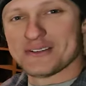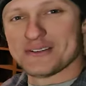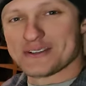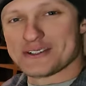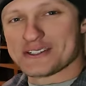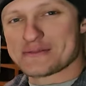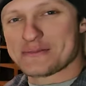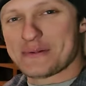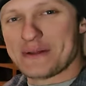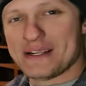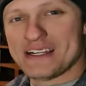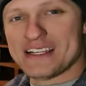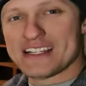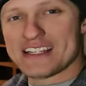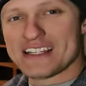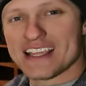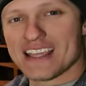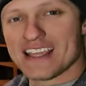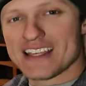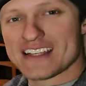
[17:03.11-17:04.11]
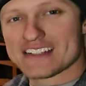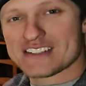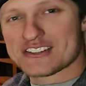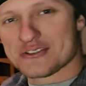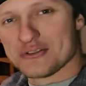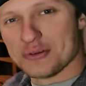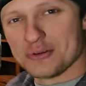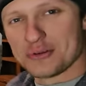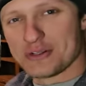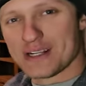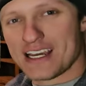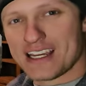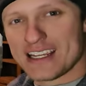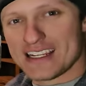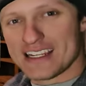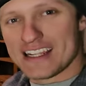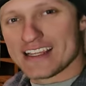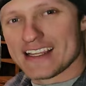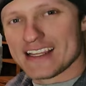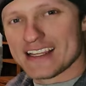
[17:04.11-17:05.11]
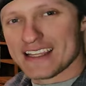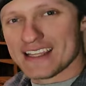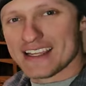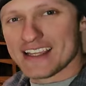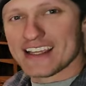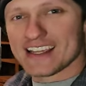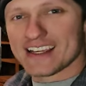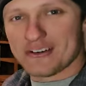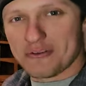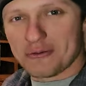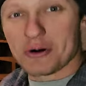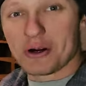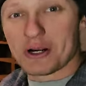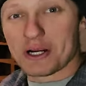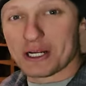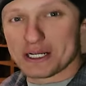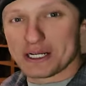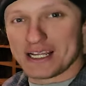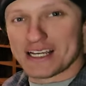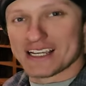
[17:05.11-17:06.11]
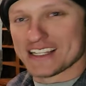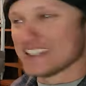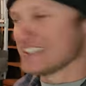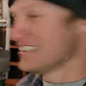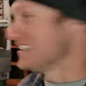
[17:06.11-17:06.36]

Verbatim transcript: For spending a school night, aka a work night